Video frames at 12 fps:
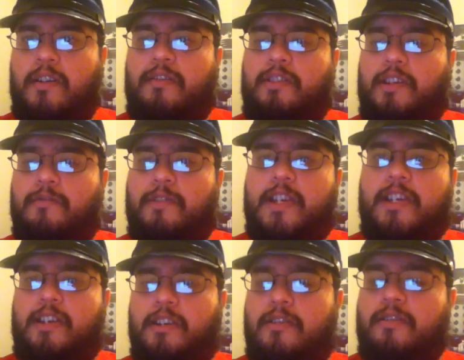General H
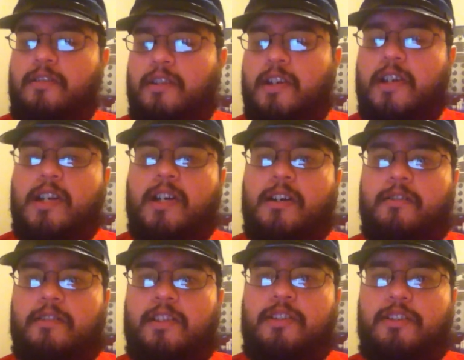here.
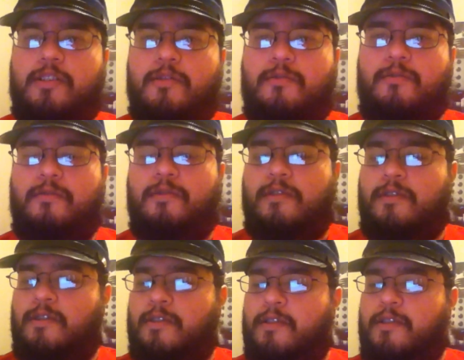On this show,
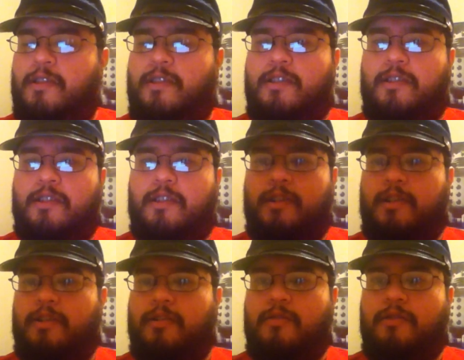I'm going to
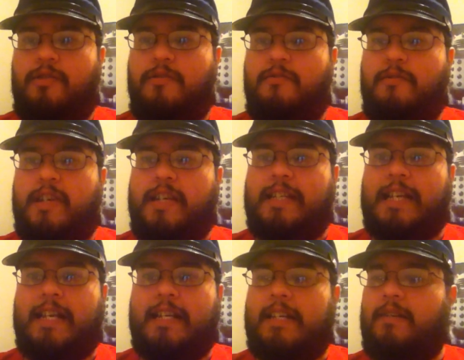show you
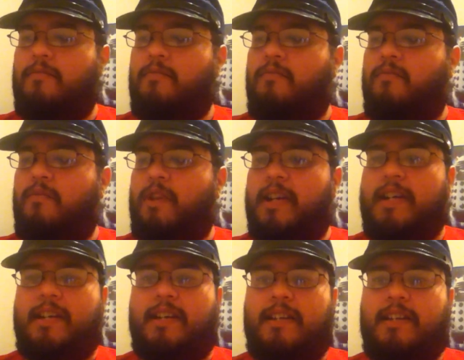exactly what
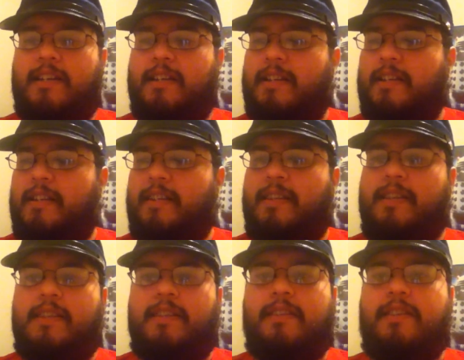
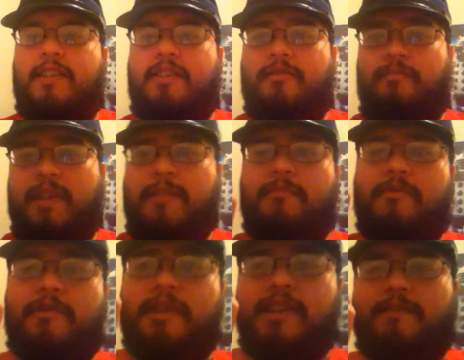tissue
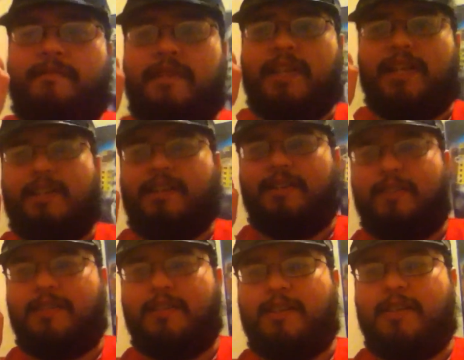paper and invitations
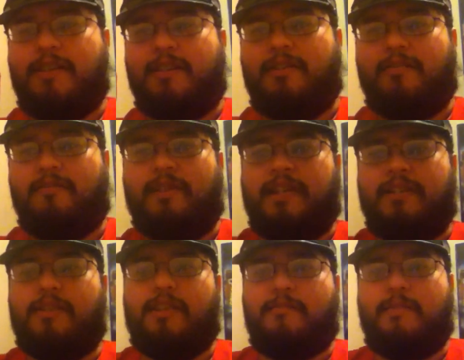really is
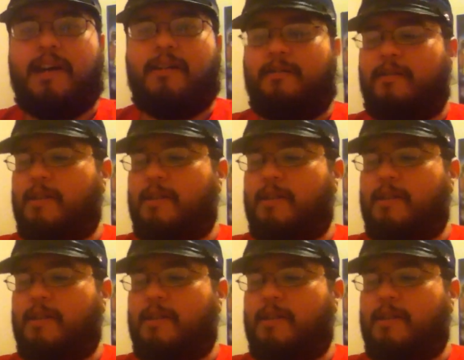all about.